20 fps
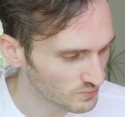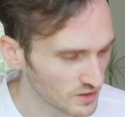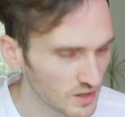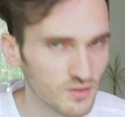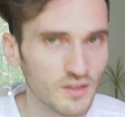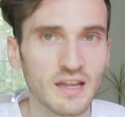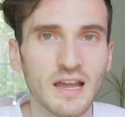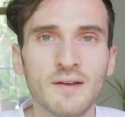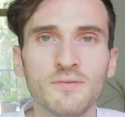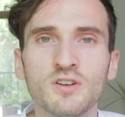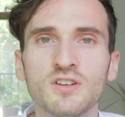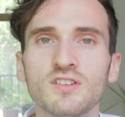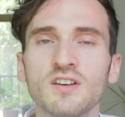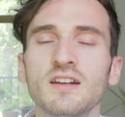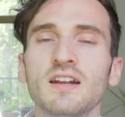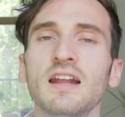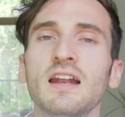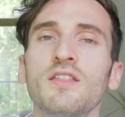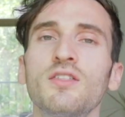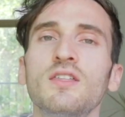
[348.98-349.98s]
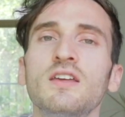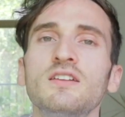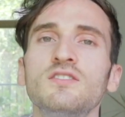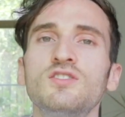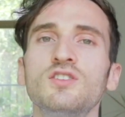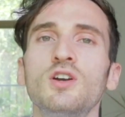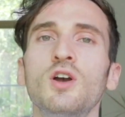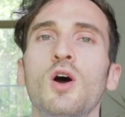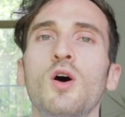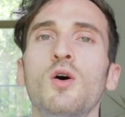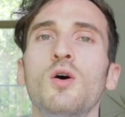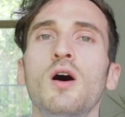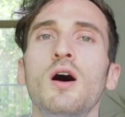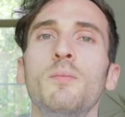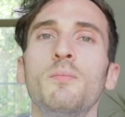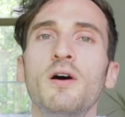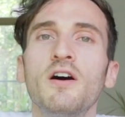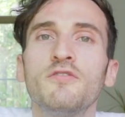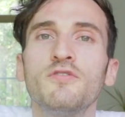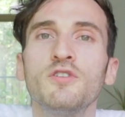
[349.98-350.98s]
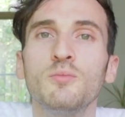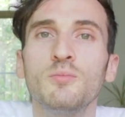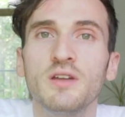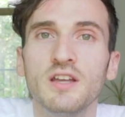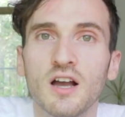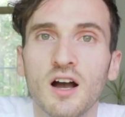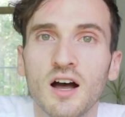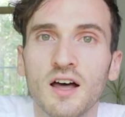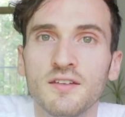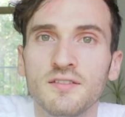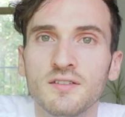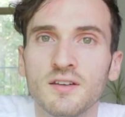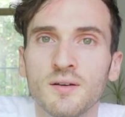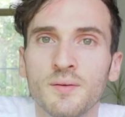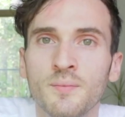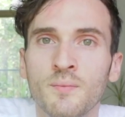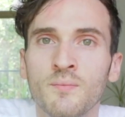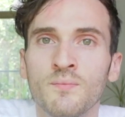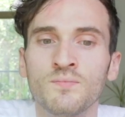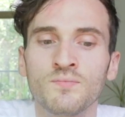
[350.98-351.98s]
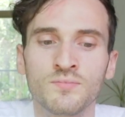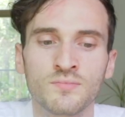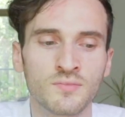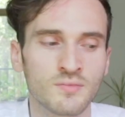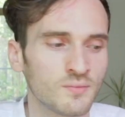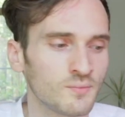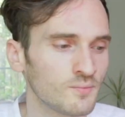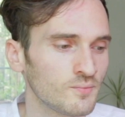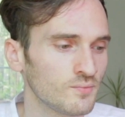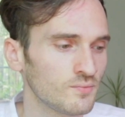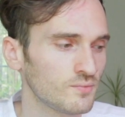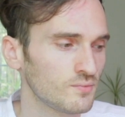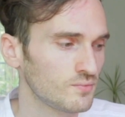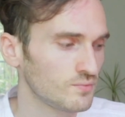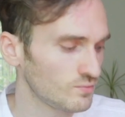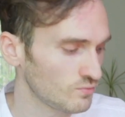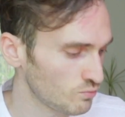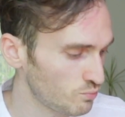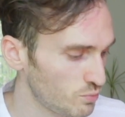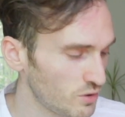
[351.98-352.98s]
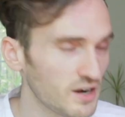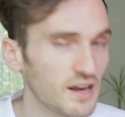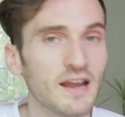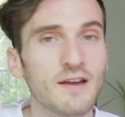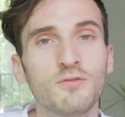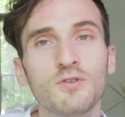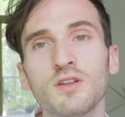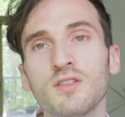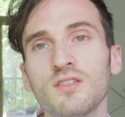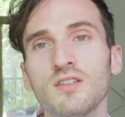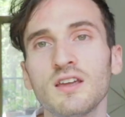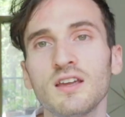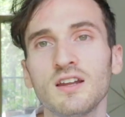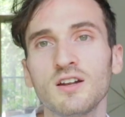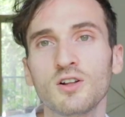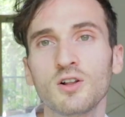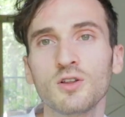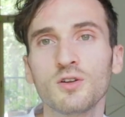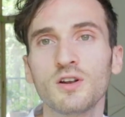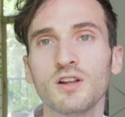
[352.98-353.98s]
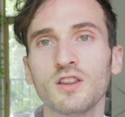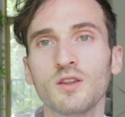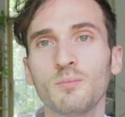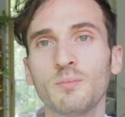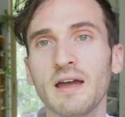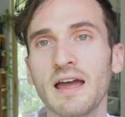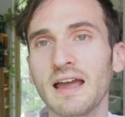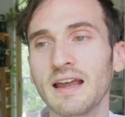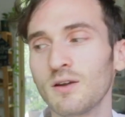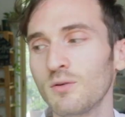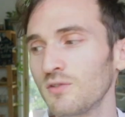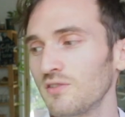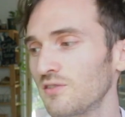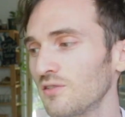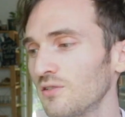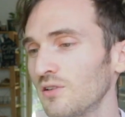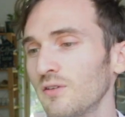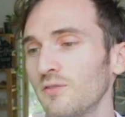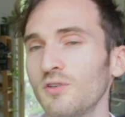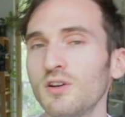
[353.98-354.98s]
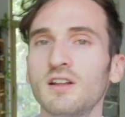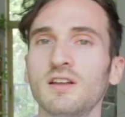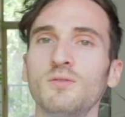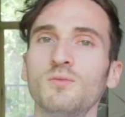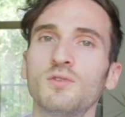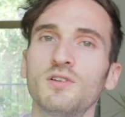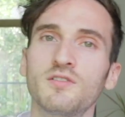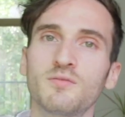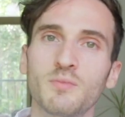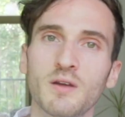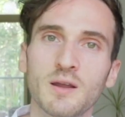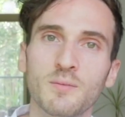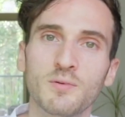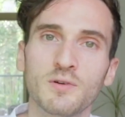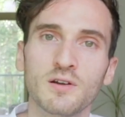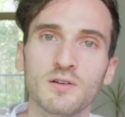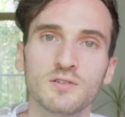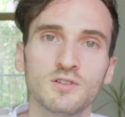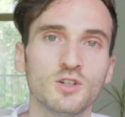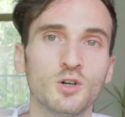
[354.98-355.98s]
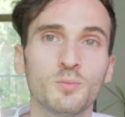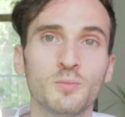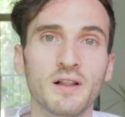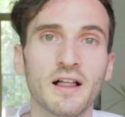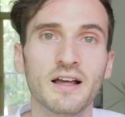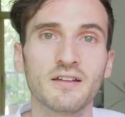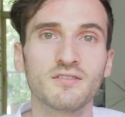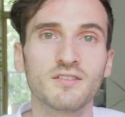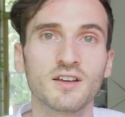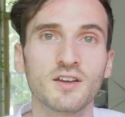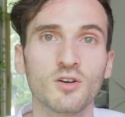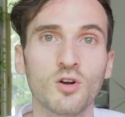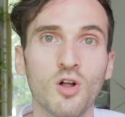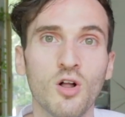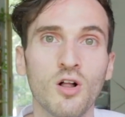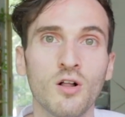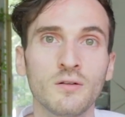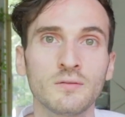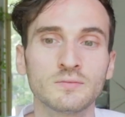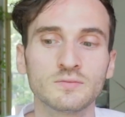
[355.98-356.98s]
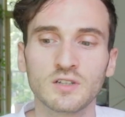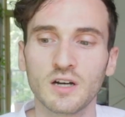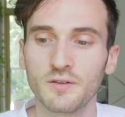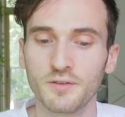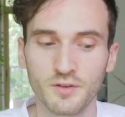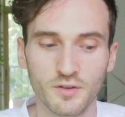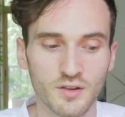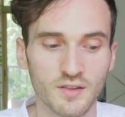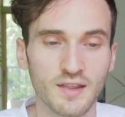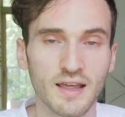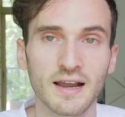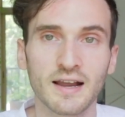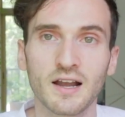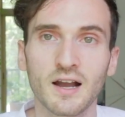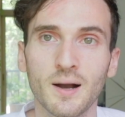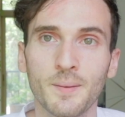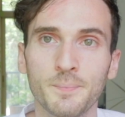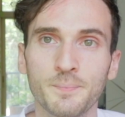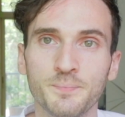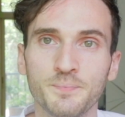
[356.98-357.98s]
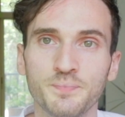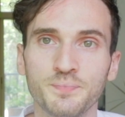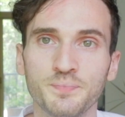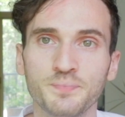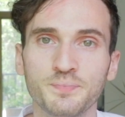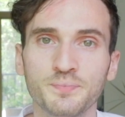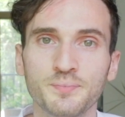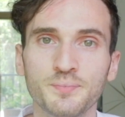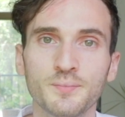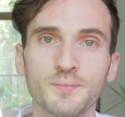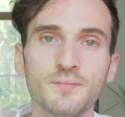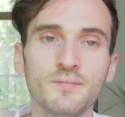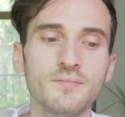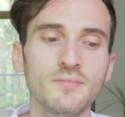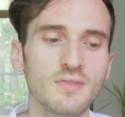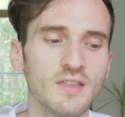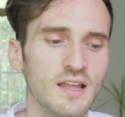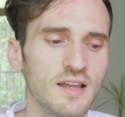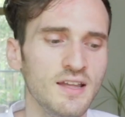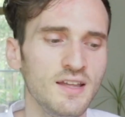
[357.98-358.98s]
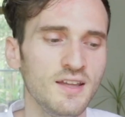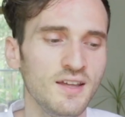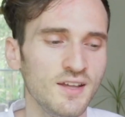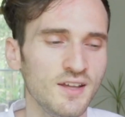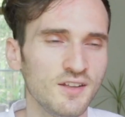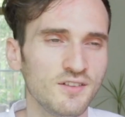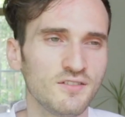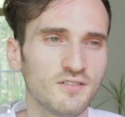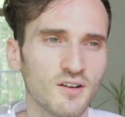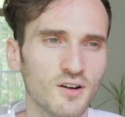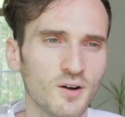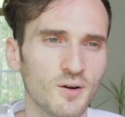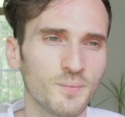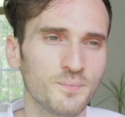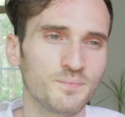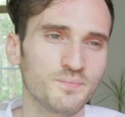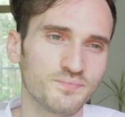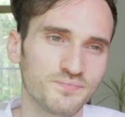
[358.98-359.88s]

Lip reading: they haven't done anything to go above and beyond, but everything, including the bag it was delivered in, was paper, no plastic at all, other than that cup. So